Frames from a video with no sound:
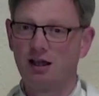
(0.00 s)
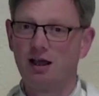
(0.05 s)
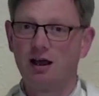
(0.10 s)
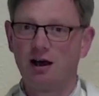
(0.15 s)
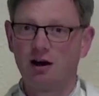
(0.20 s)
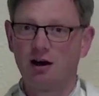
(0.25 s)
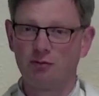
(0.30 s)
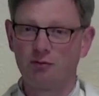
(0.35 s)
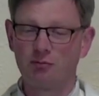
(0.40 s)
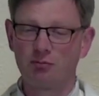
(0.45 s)

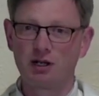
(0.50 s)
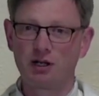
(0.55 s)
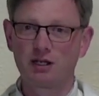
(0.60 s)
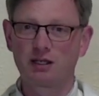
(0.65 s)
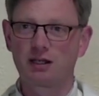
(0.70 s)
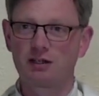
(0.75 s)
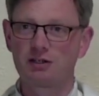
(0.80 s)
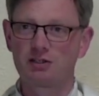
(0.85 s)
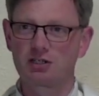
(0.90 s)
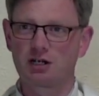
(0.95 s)
of
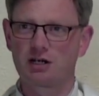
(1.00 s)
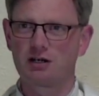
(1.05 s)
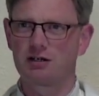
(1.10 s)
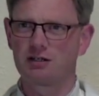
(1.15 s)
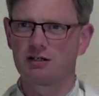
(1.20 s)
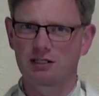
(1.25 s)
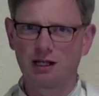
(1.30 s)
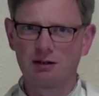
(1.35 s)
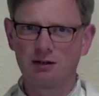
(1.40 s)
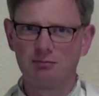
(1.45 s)
breaking jars
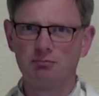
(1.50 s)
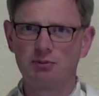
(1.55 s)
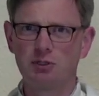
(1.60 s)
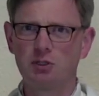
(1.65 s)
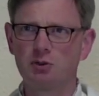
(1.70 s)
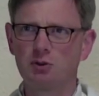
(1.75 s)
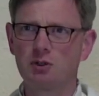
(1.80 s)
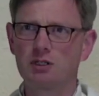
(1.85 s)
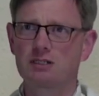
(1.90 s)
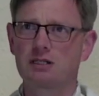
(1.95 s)
and
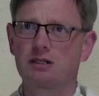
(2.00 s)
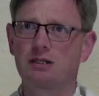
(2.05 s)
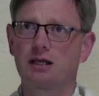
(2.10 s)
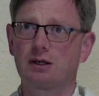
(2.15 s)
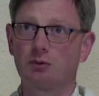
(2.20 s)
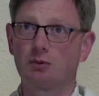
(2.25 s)
bugles, and think,